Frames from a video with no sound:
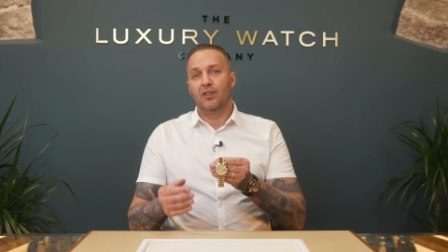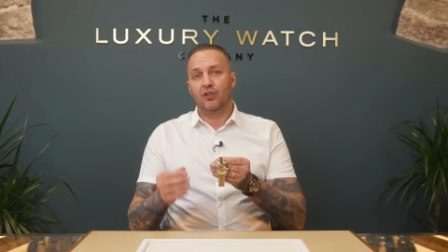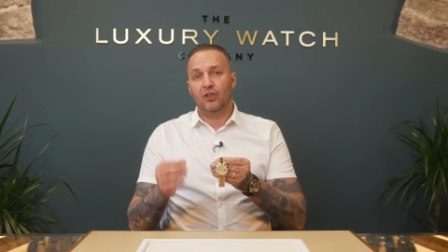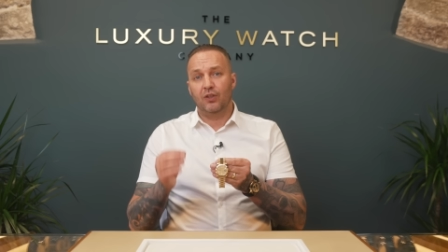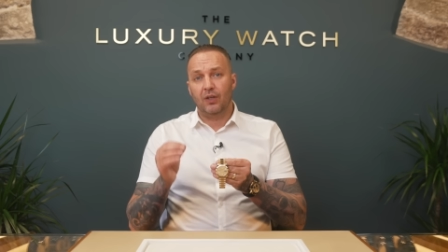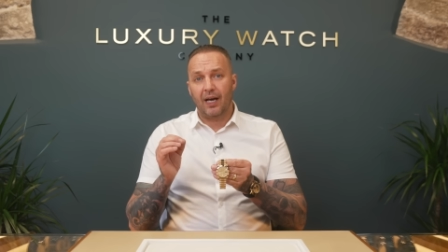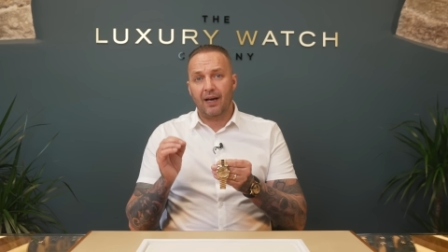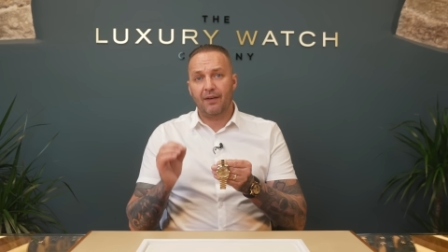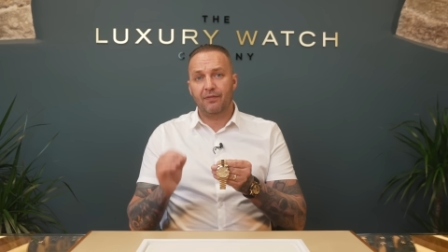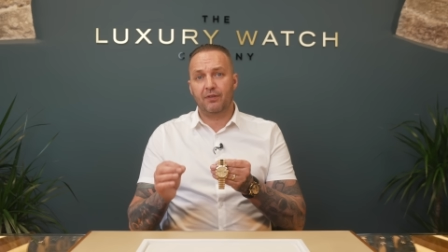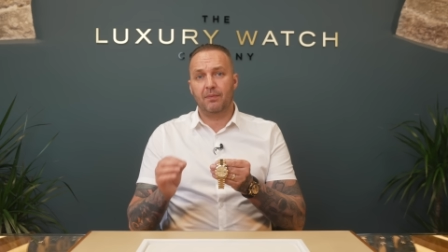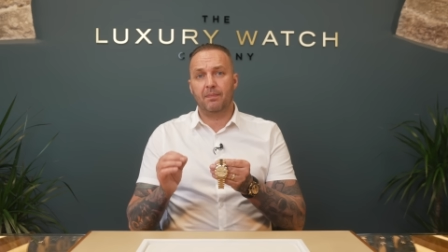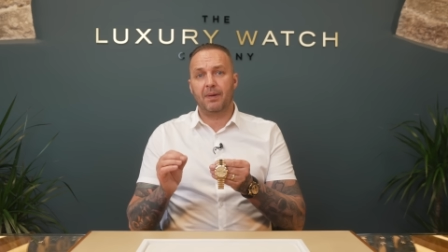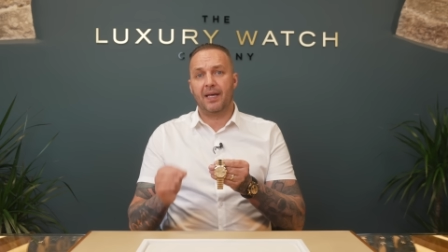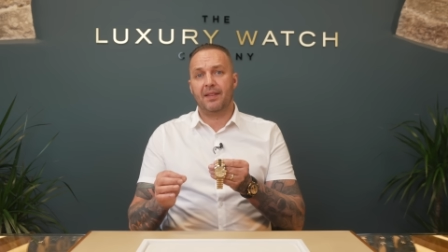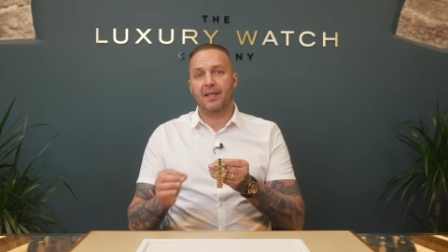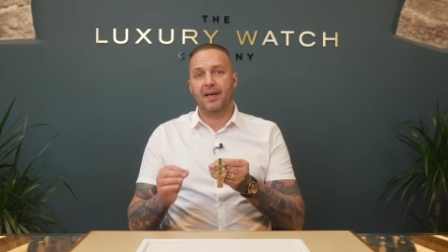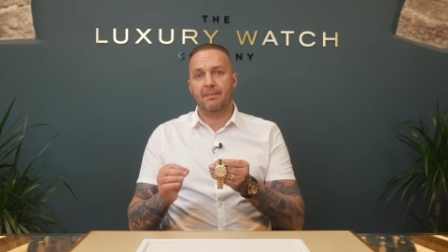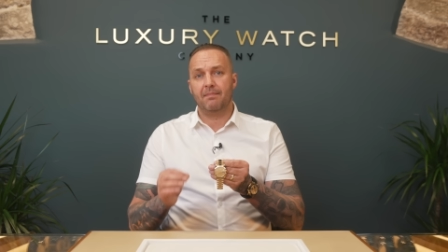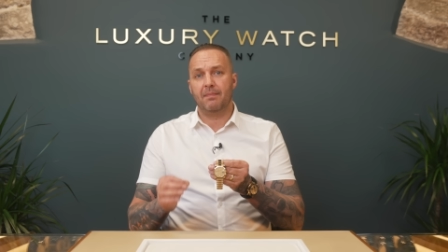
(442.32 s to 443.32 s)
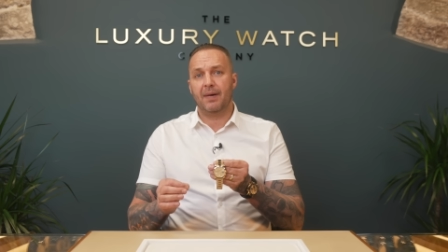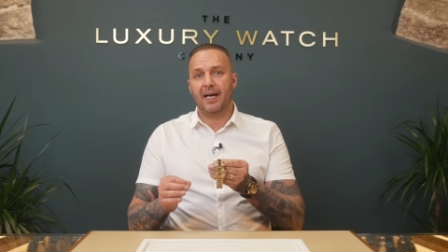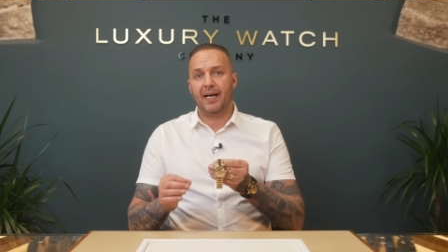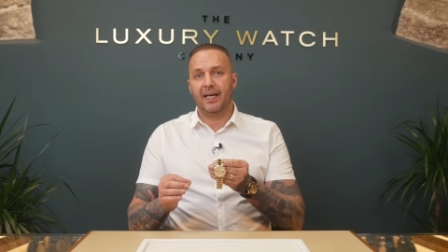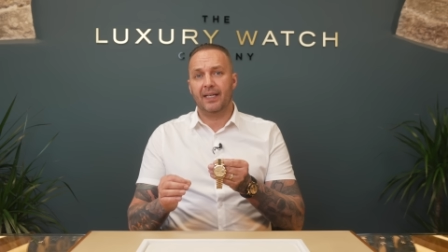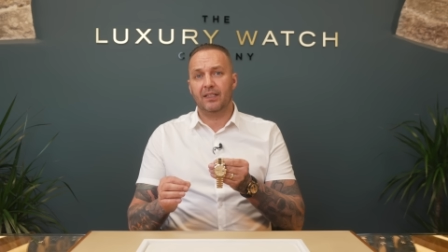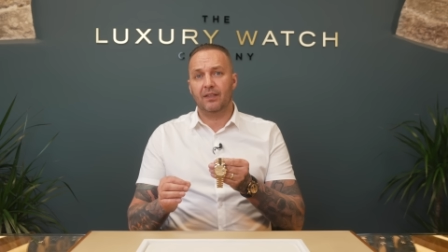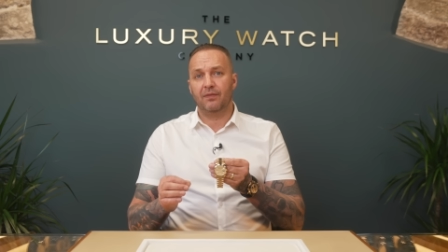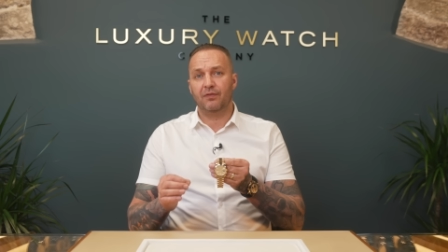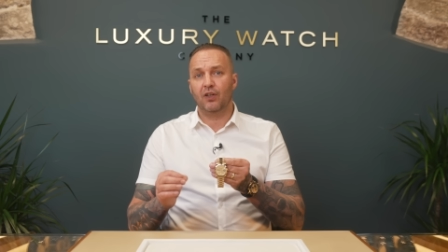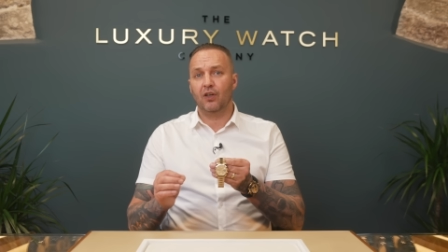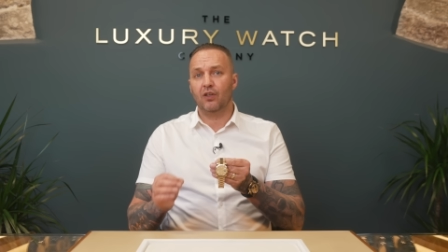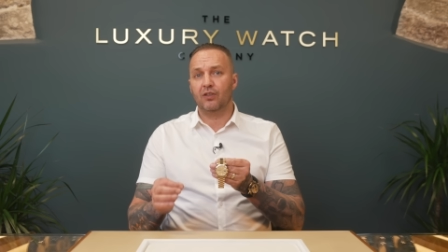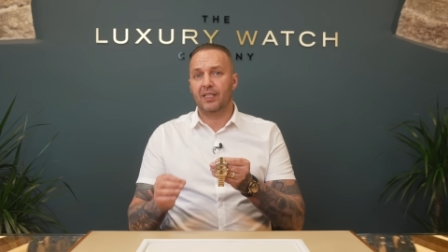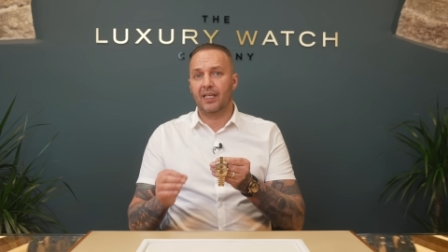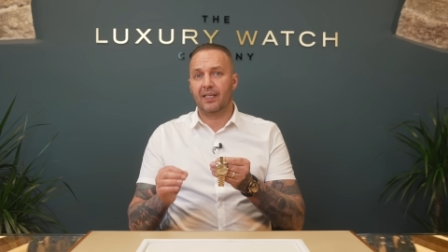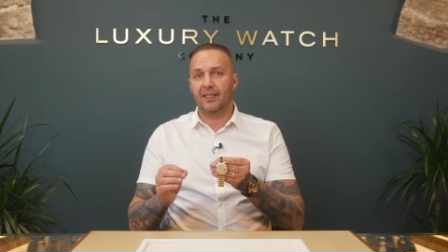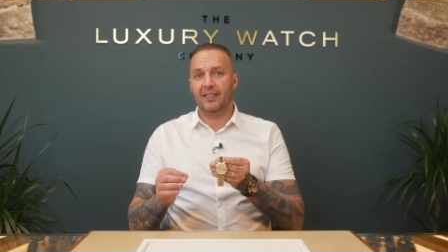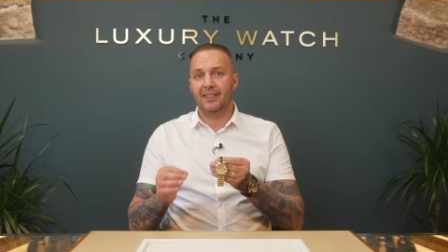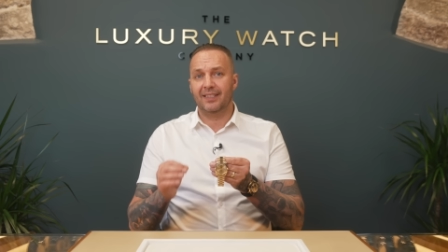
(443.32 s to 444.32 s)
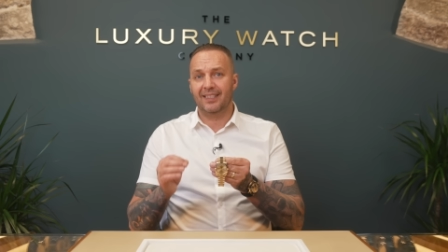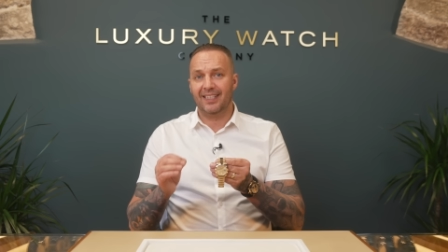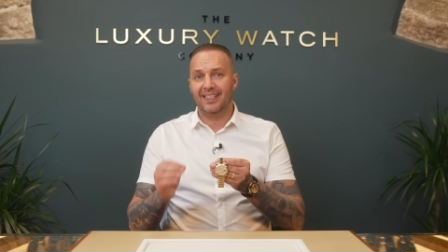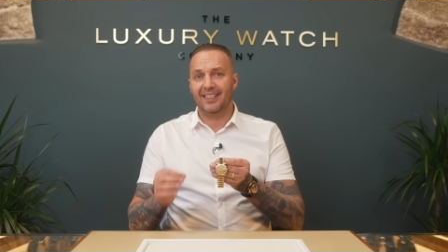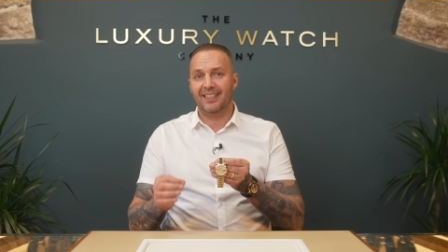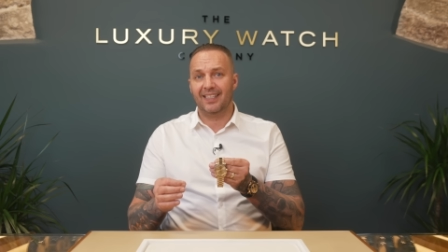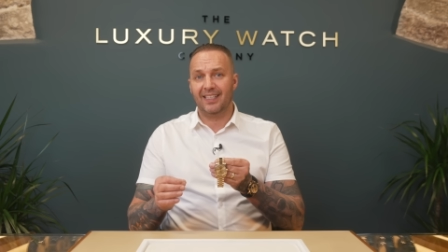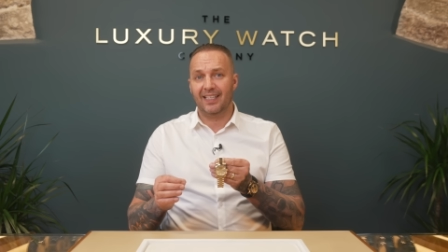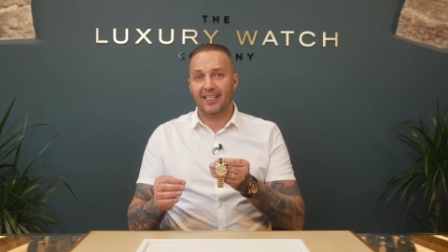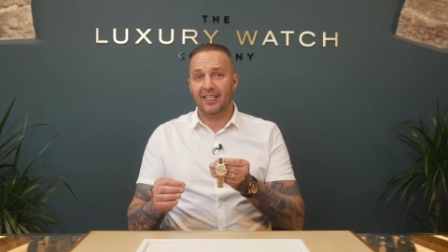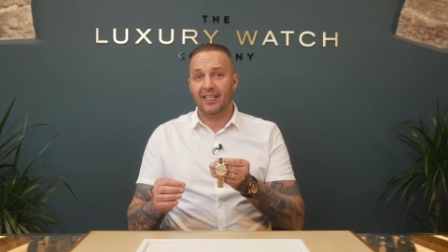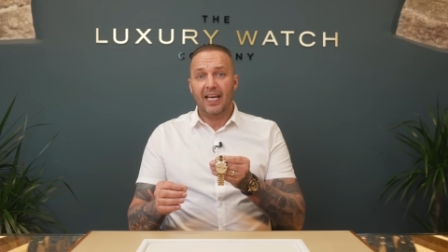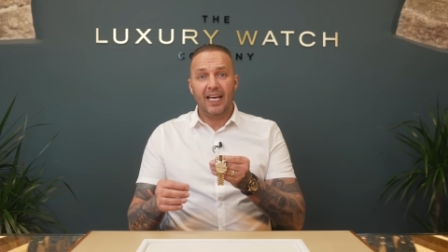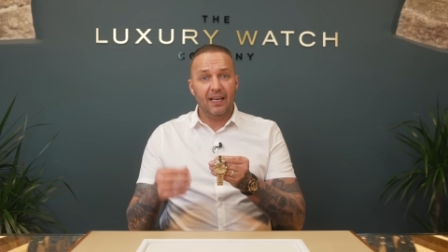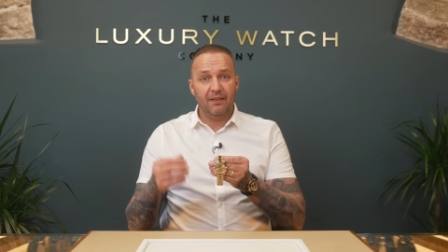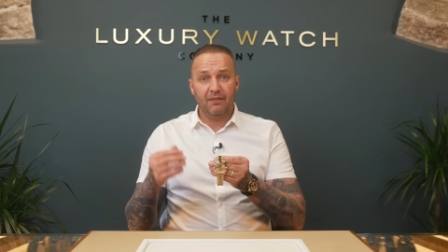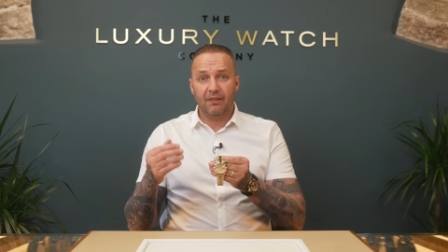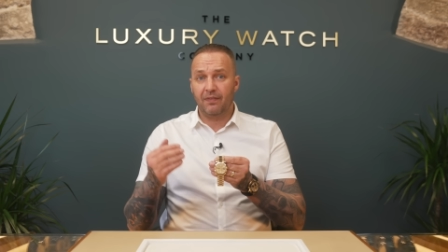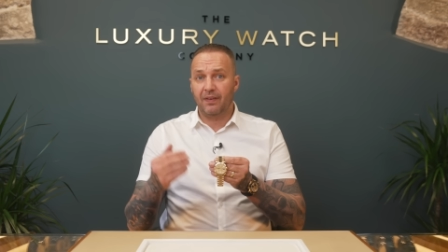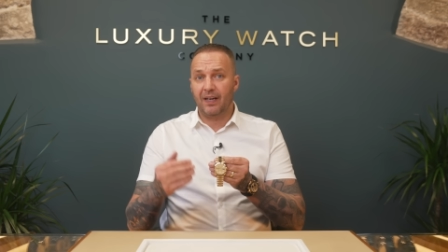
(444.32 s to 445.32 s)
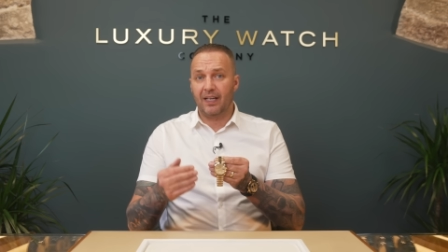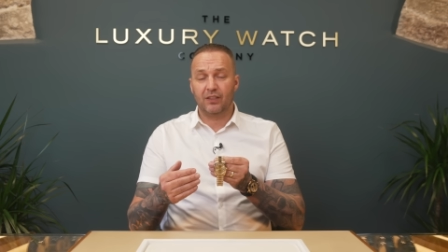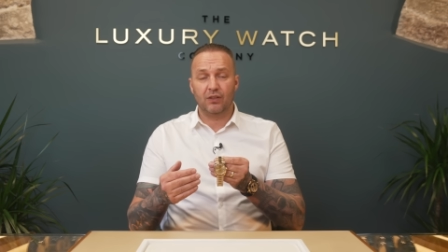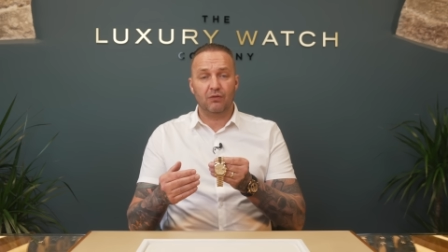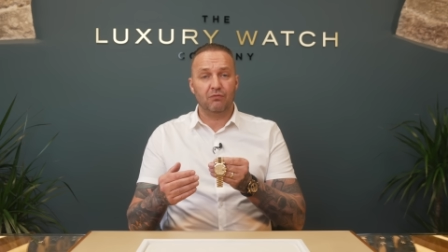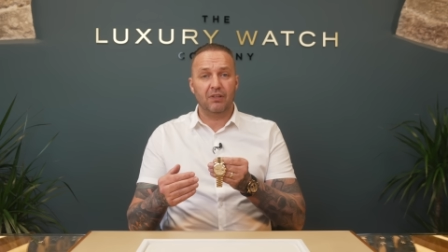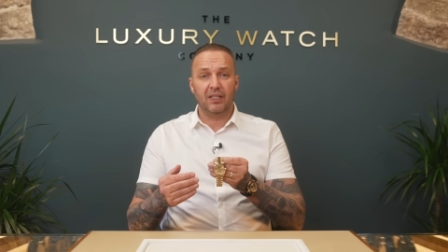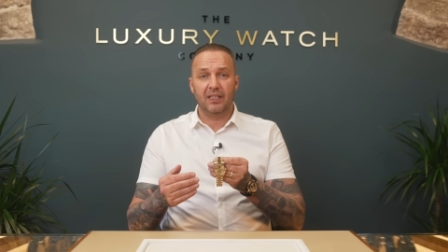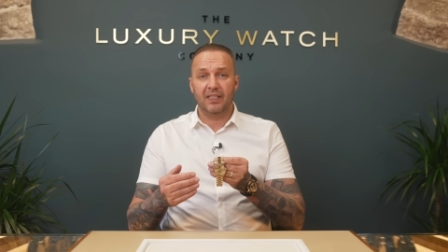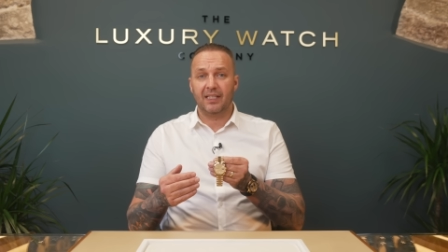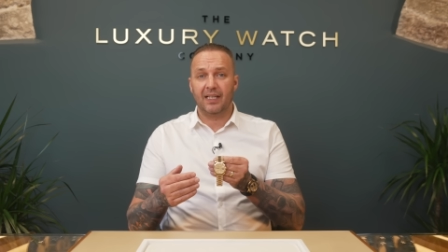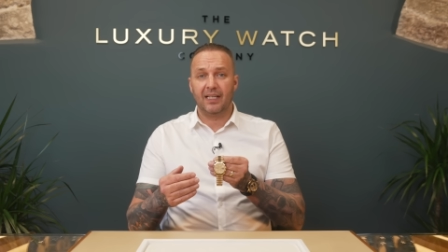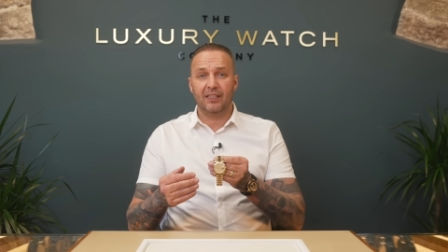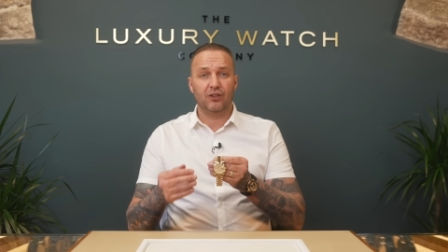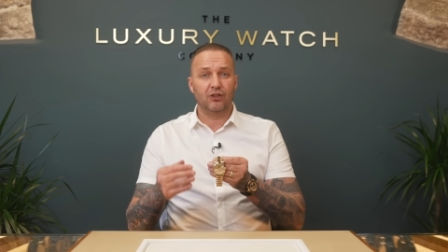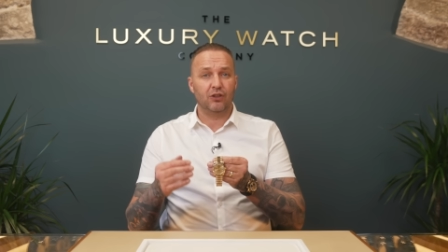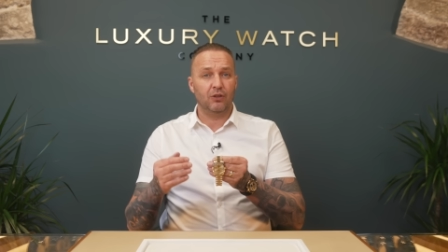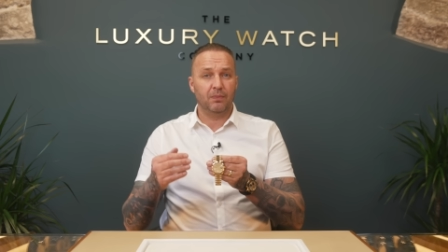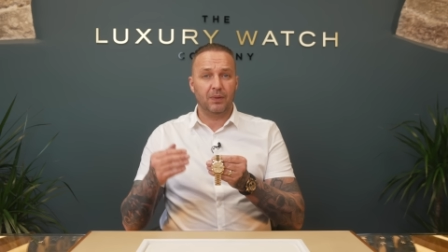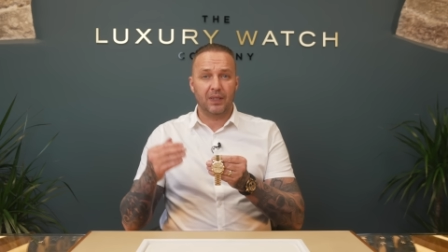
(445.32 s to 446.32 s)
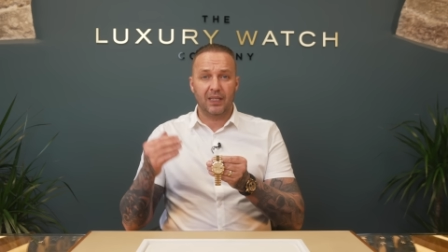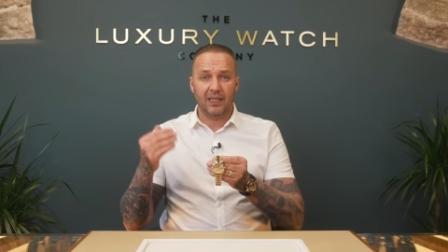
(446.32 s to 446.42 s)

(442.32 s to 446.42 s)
So you have to bear that in mind. If you're taking a day date, even if it has a really nice, super